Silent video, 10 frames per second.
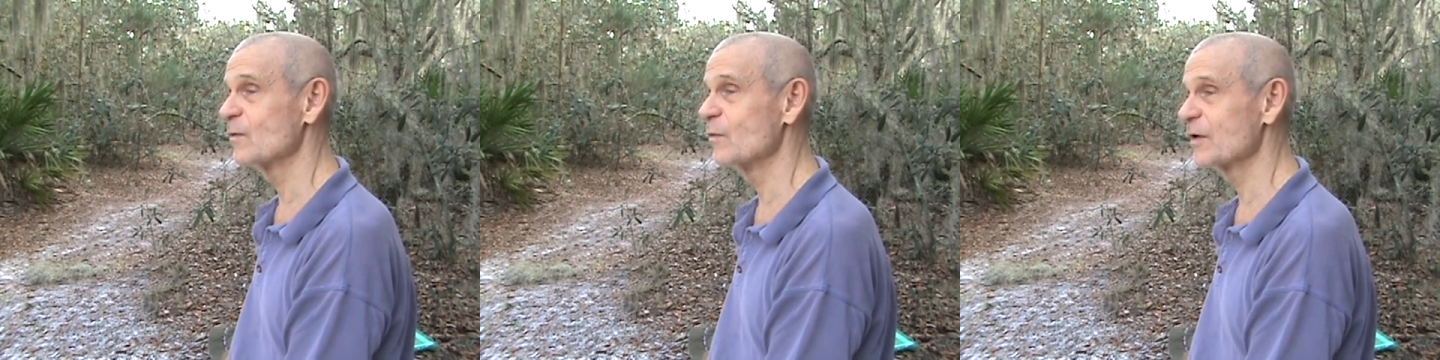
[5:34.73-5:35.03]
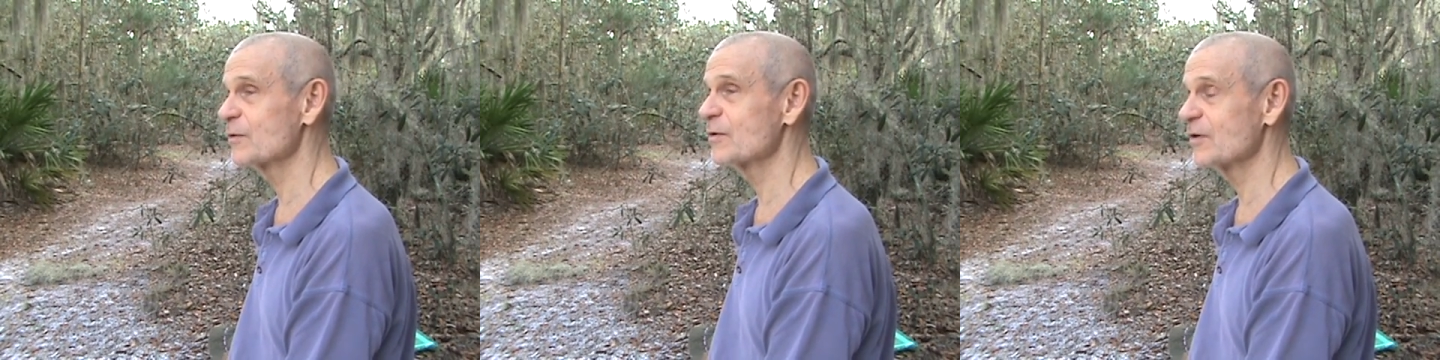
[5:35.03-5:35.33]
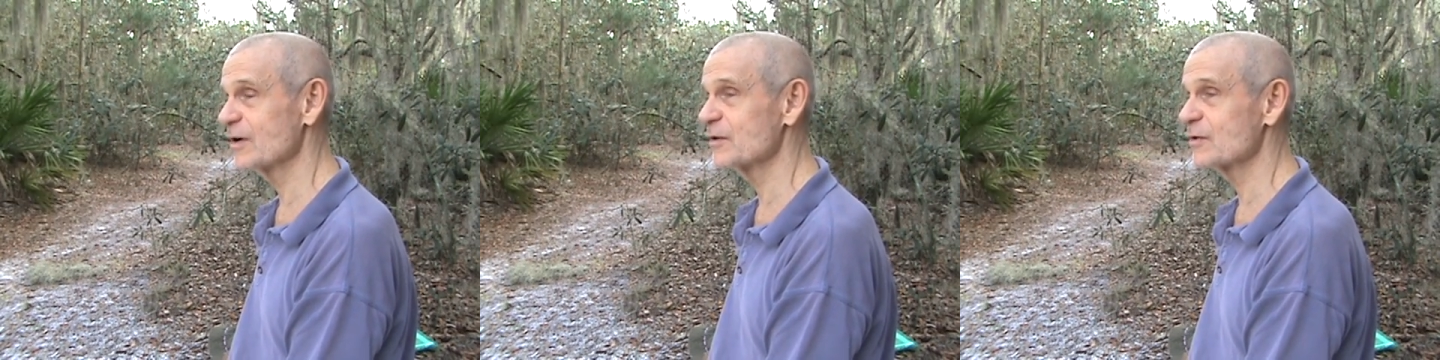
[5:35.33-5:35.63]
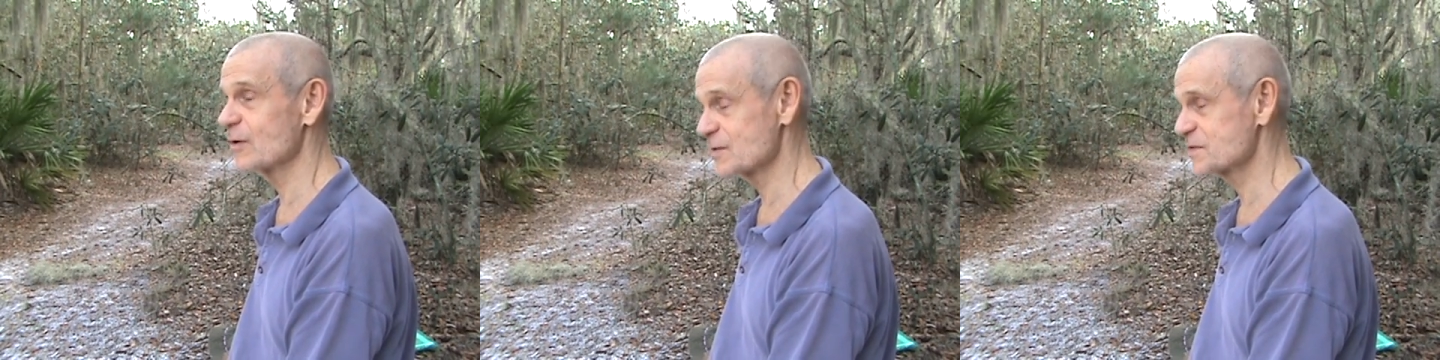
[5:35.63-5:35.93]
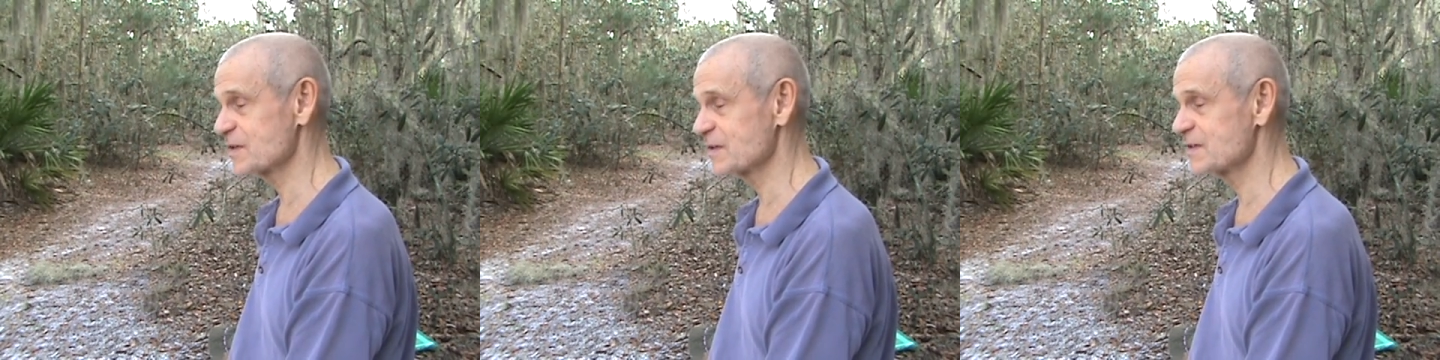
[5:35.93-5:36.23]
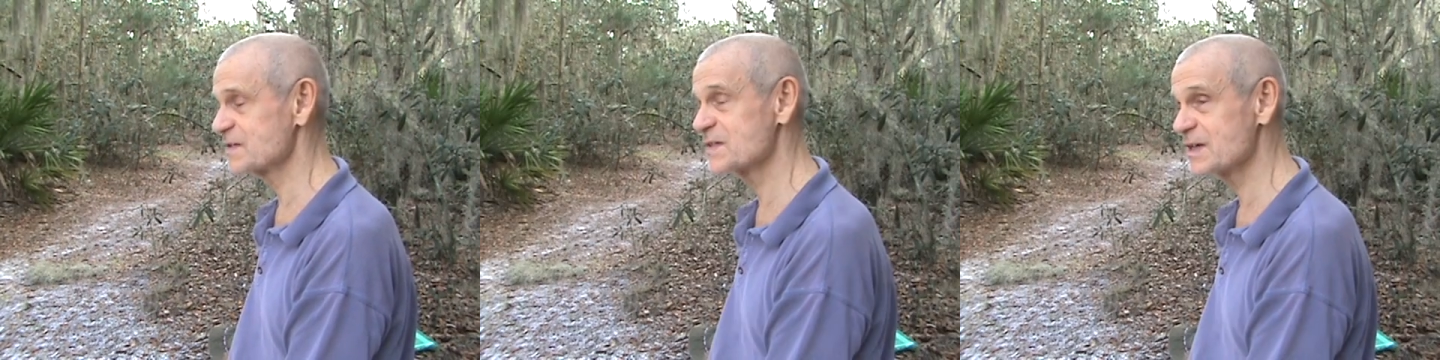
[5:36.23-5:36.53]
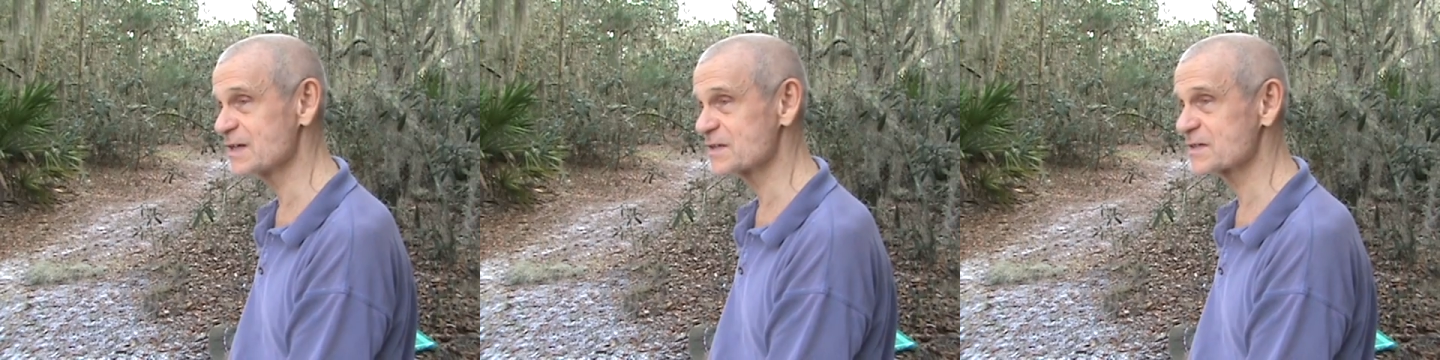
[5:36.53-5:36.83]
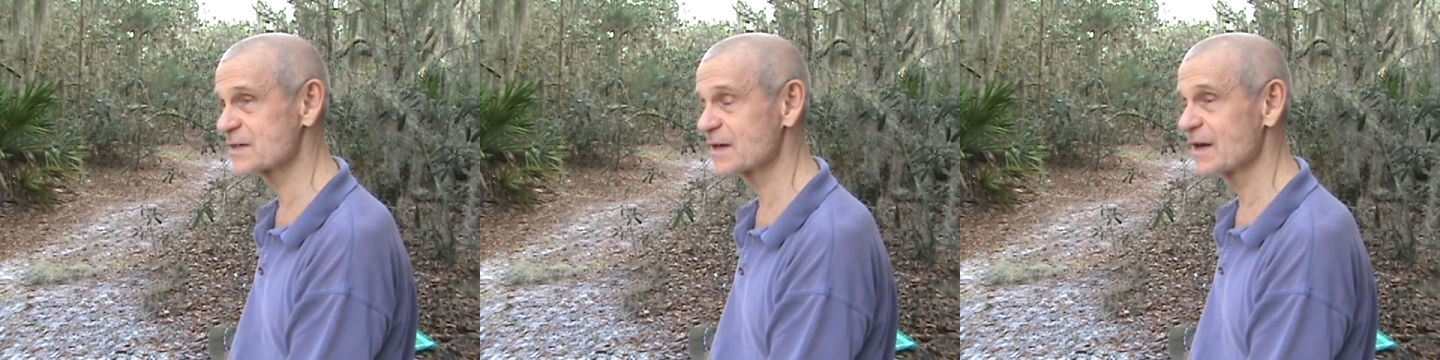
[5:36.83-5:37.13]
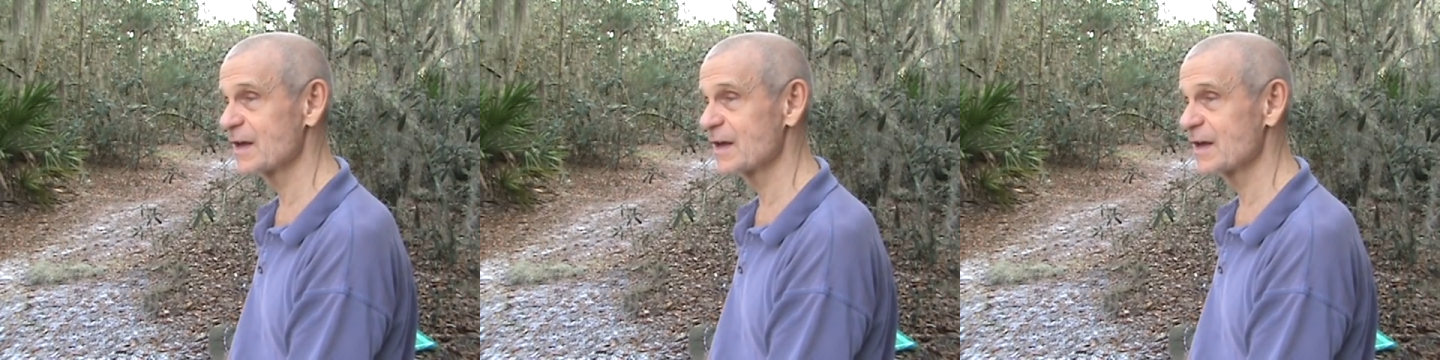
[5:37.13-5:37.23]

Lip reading: whether or not you're hosting the disease.